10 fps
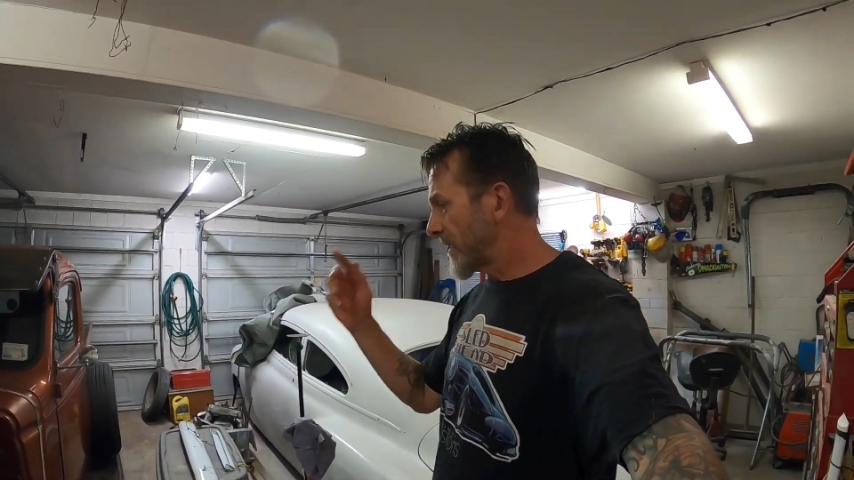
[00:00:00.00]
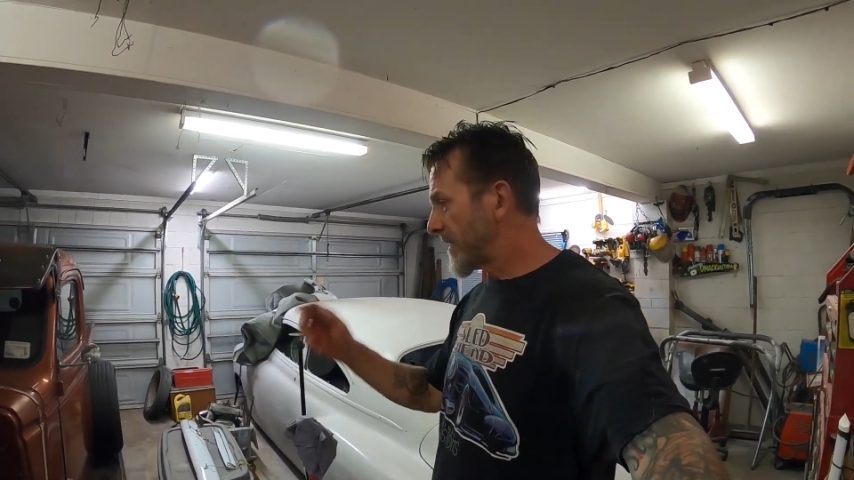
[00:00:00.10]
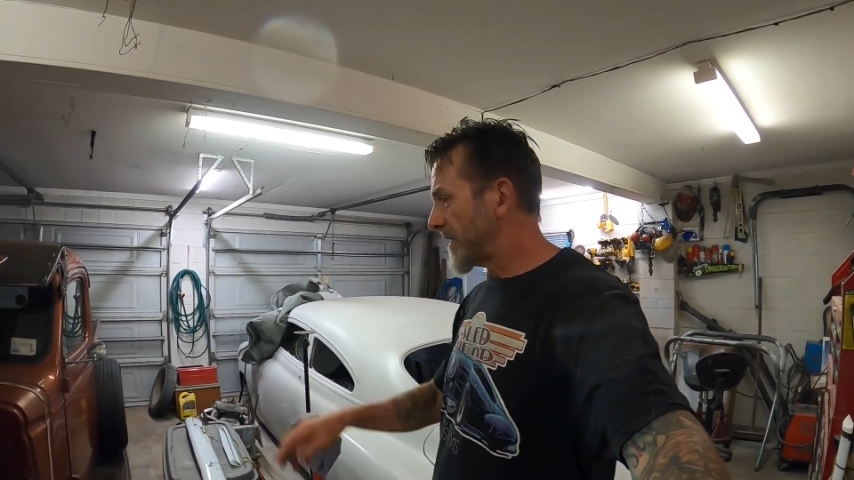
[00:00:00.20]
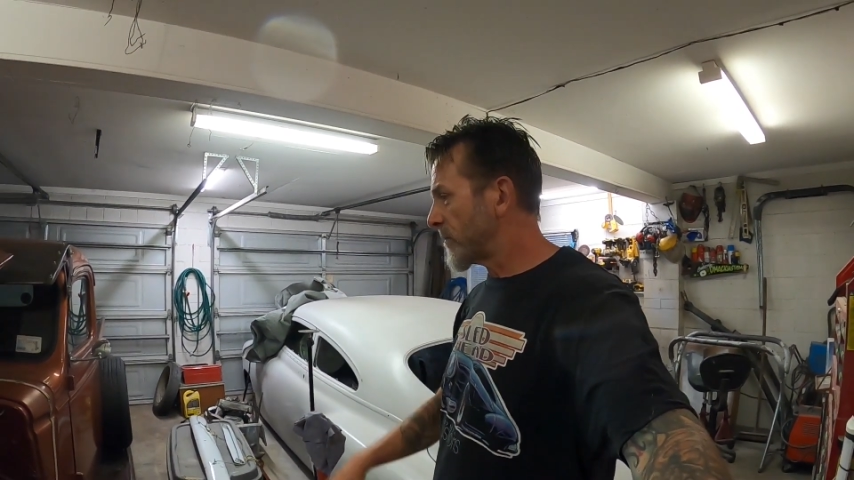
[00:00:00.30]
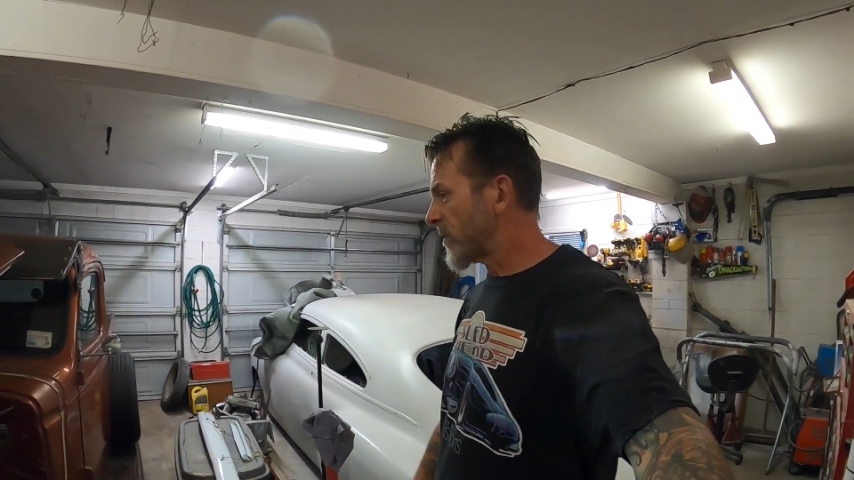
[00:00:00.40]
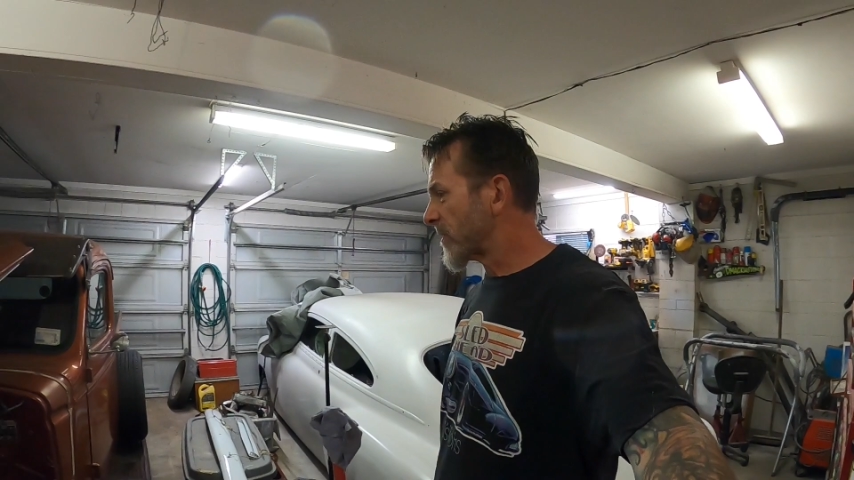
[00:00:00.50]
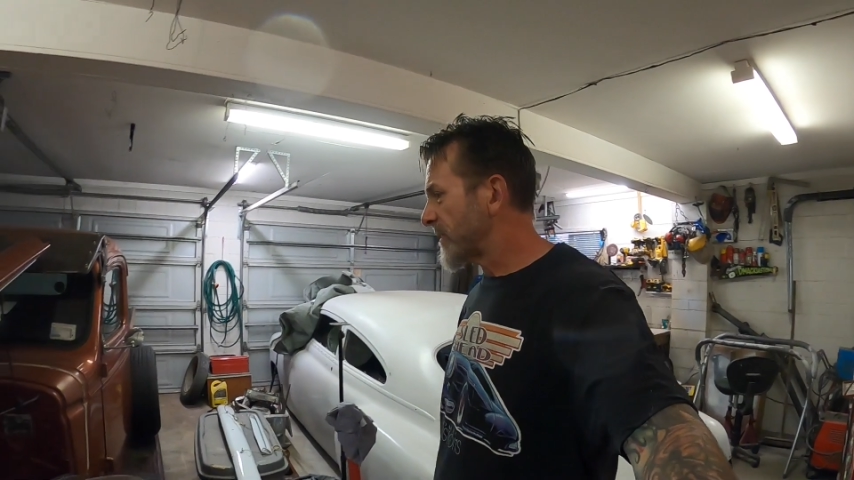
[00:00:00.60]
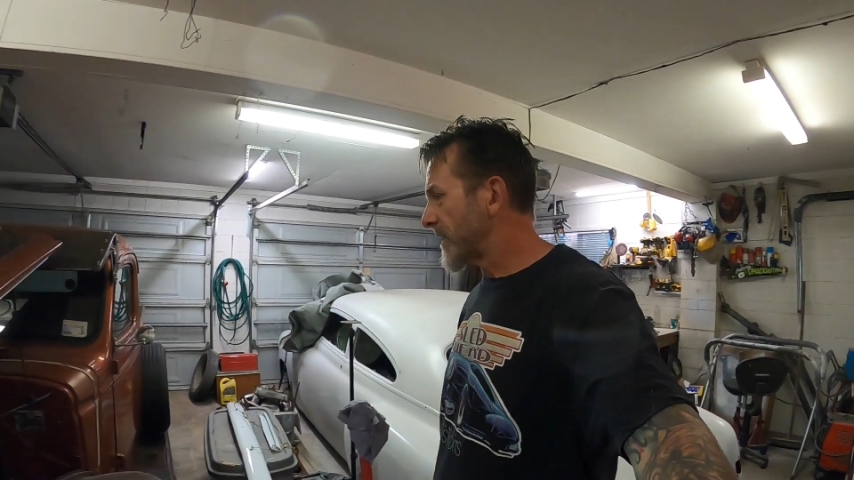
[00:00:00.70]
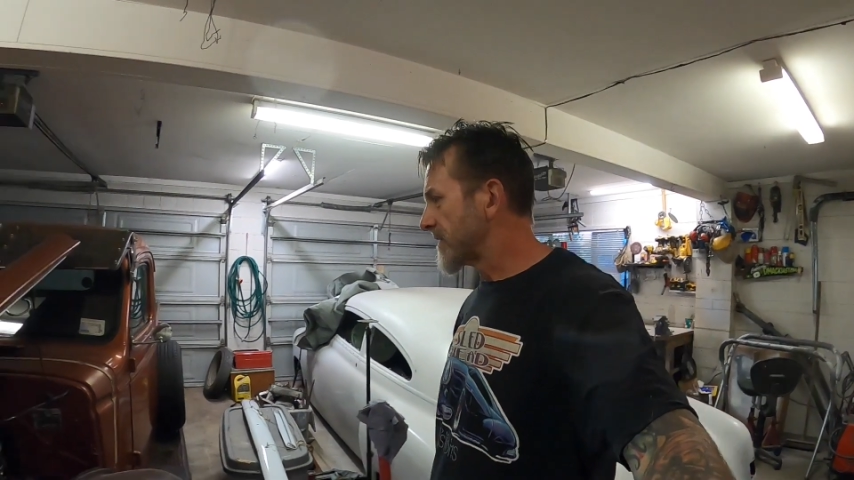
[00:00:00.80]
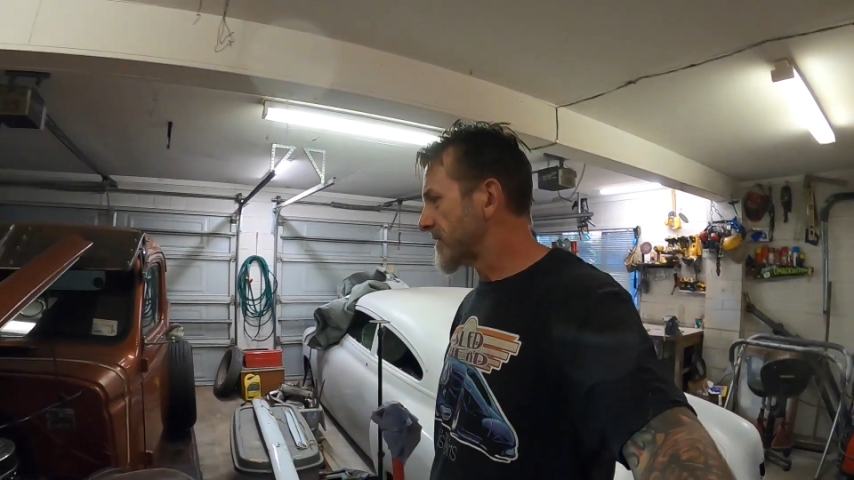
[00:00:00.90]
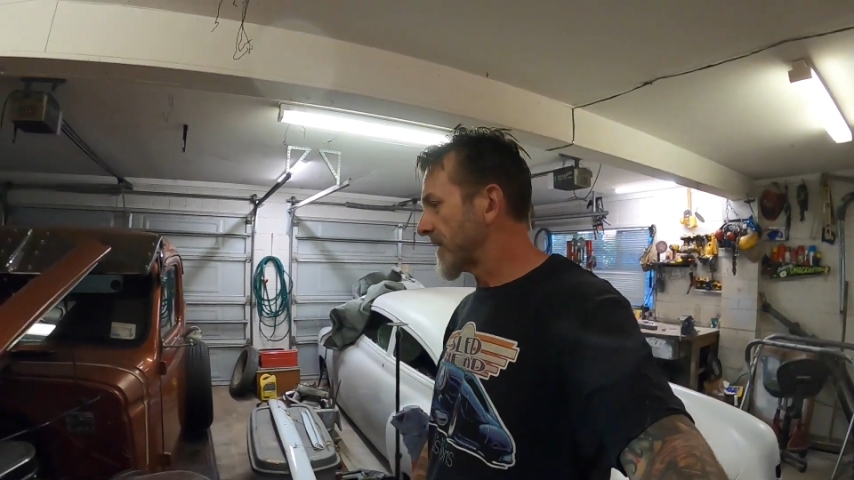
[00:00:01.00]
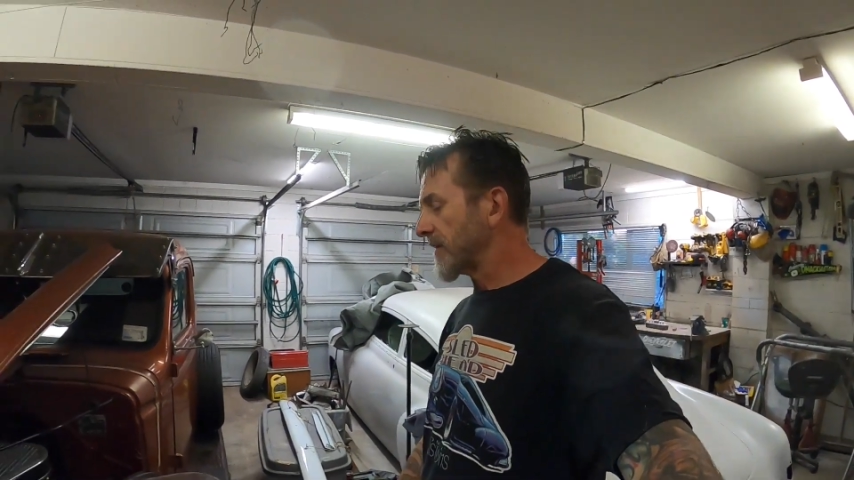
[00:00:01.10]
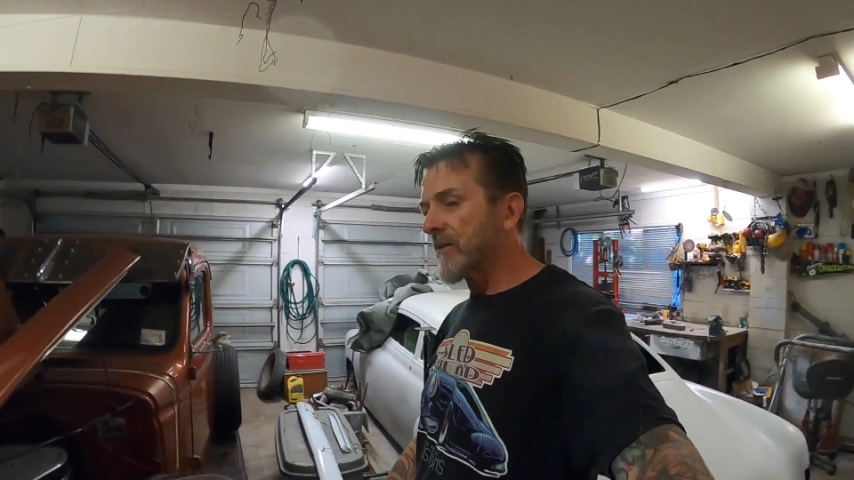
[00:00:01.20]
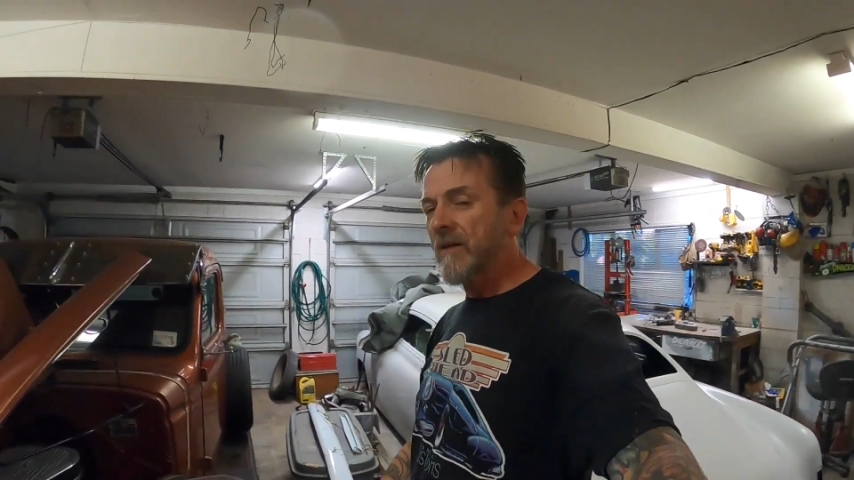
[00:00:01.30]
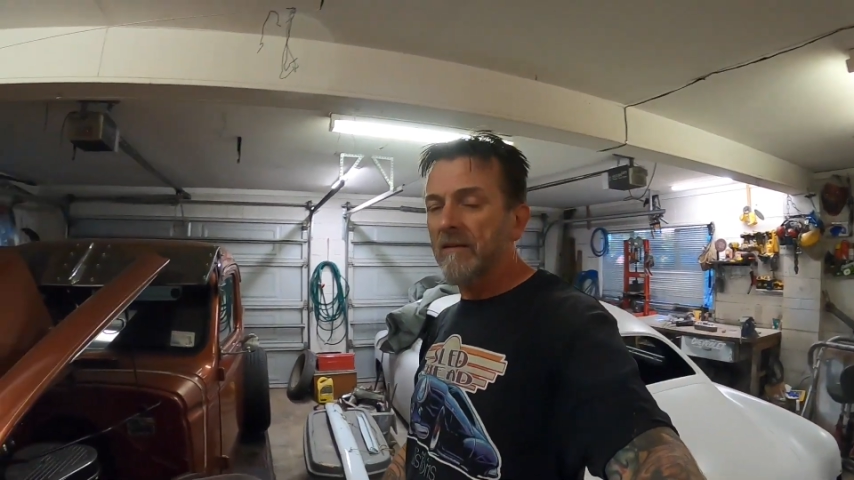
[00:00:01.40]
And then we'll
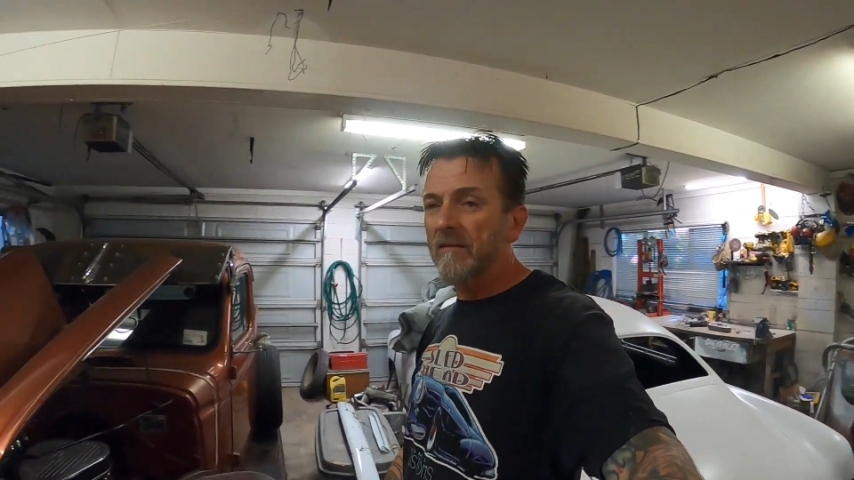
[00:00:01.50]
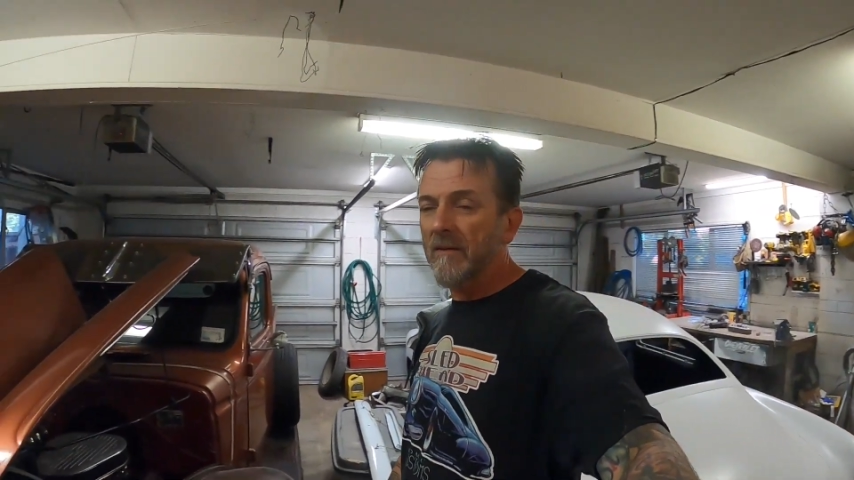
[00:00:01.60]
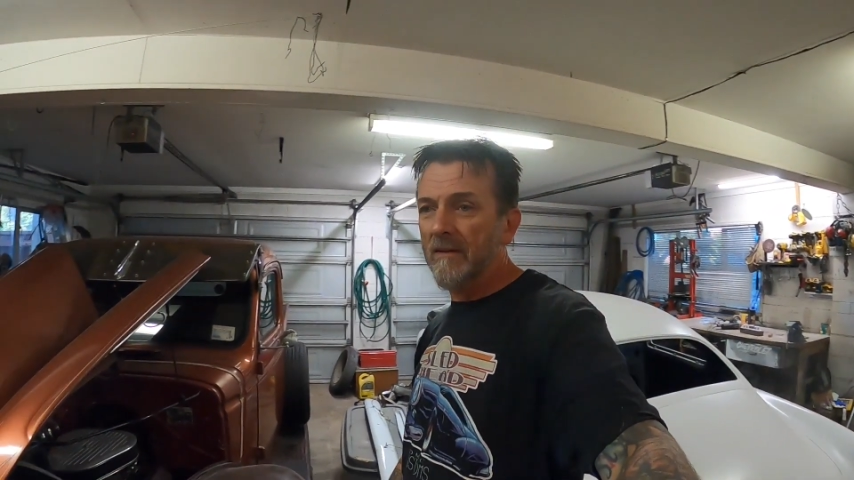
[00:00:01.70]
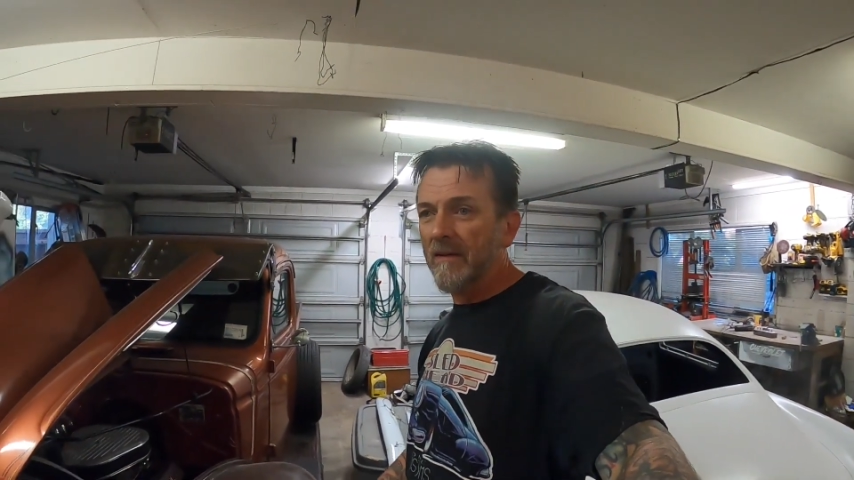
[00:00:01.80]
start looking,